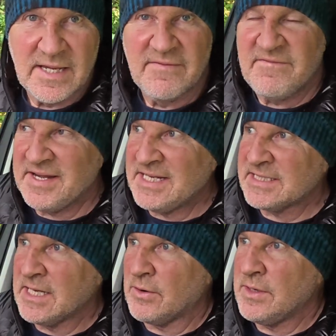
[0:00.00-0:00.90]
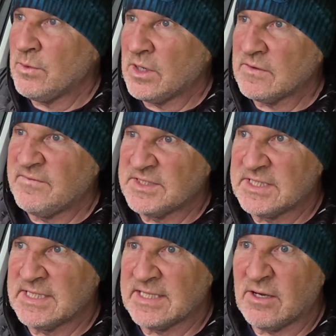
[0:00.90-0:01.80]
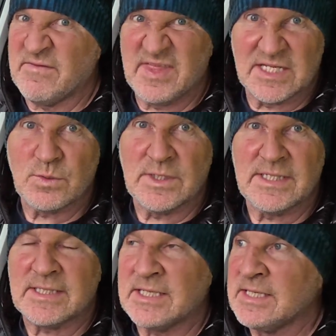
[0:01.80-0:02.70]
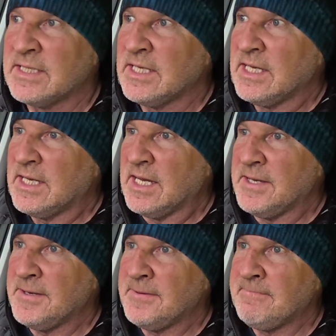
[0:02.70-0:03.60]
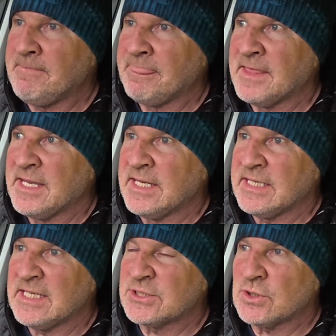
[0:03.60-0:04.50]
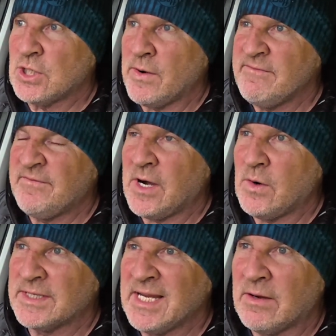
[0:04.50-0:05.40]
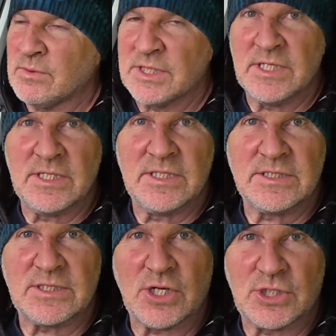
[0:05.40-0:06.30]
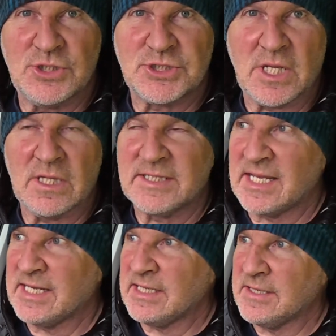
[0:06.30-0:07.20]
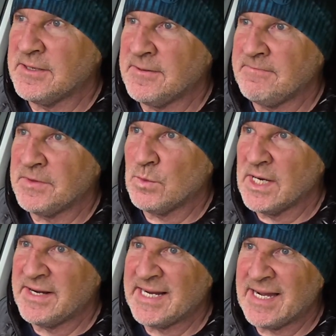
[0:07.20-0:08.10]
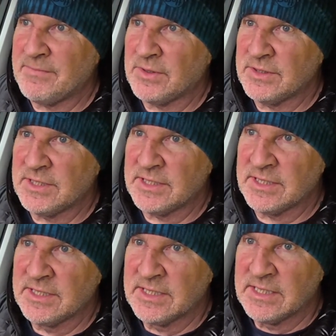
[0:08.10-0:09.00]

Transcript: finished now in the wall for today or for this week. Yeah, so going forward now, I'm going to sort of consolidate where I am on